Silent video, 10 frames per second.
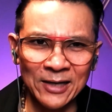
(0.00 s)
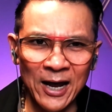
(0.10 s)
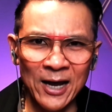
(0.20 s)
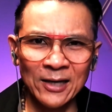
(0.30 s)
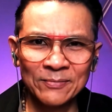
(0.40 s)

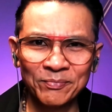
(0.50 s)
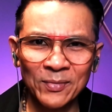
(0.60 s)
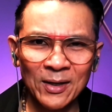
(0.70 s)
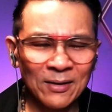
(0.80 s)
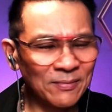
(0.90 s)
Okay?
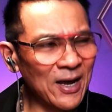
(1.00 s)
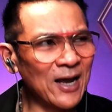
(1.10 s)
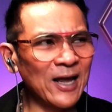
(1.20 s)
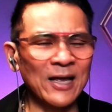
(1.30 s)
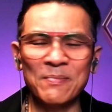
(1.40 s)

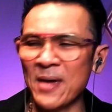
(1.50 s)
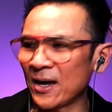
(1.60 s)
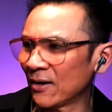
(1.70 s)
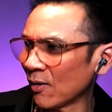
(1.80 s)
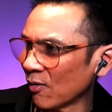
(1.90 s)
Man, I can
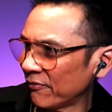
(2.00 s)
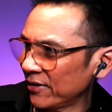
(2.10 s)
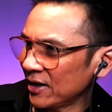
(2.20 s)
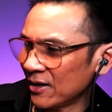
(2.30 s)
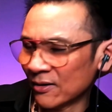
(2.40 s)
make a whole
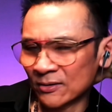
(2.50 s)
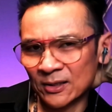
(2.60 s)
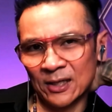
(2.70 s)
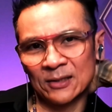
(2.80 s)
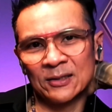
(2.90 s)

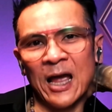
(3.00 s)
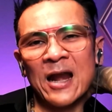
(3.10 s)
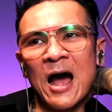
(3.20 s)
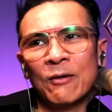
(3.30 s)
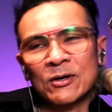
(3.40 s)
video, it's like
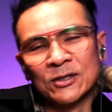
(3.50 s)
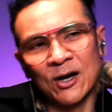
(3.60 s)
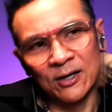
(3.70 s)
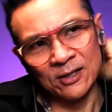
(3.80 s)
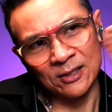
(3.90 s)
10
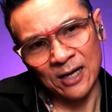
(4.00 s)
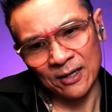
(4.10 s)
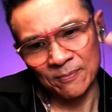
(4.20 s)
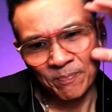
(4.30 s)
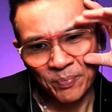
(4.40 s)
hours on this
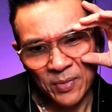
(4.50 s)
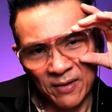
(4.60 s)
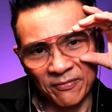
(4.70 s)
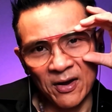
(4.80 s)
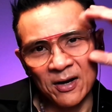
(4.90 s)
like
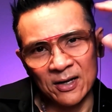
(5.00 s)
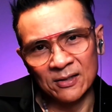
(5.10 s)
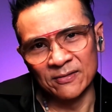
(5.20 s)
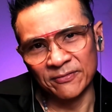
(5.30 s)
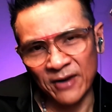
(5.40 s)

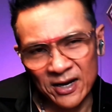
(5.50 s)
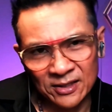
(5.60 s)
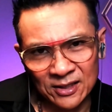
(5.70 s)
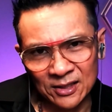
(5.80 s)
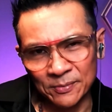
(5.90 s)
flirting
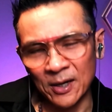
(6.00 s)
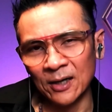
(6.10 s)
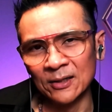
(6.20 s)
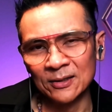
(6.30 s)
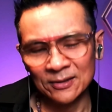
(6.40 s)
phrases,
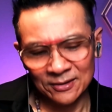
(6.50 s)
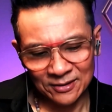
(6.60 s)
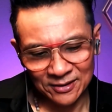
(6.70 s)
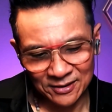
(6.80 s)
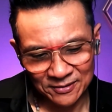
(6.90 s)
man.
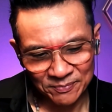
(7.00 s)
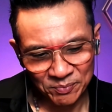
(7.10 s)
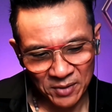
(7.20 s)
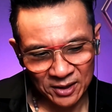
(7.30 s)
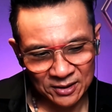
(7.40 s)
You know,
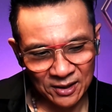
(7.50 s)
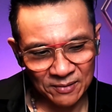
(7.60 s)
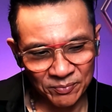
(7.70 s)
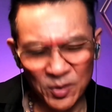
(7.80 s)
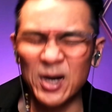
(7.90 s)
but
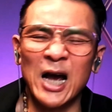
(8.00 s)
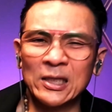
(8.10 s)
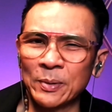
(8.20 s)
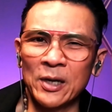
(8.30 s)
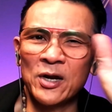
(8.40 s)
you
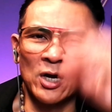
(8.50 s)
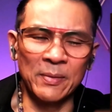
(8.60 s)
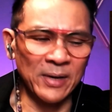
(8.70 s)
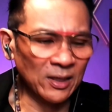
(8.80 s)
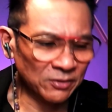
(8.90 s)
guys probably not
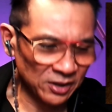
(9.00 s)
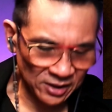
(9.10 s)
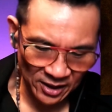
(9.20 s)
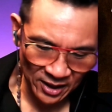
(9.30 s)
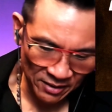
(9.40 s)
gonna be
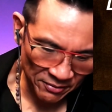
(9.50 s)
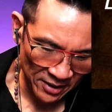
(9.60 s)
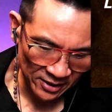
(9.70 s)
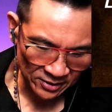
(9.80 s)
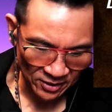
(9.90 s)
interested
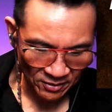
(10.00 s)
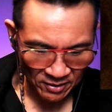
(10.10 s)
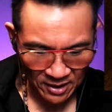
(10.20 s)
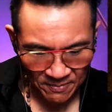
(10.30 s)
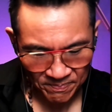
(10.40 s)
anyway. So
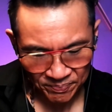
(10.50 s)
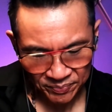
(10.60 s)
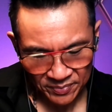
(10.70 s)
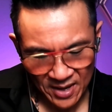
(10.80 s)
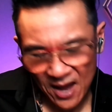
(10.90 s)

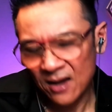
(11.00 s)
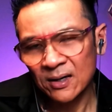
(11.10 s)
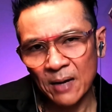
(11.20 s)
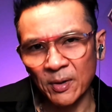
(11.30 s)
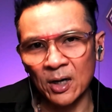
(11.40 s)
yeah,
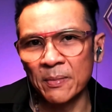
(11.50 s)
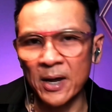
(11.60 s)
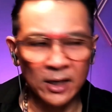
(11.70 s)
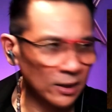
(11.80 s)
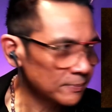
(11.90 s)
I'm not
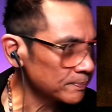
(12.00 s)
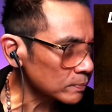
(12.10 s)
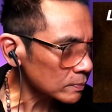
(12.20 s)
gonna make it.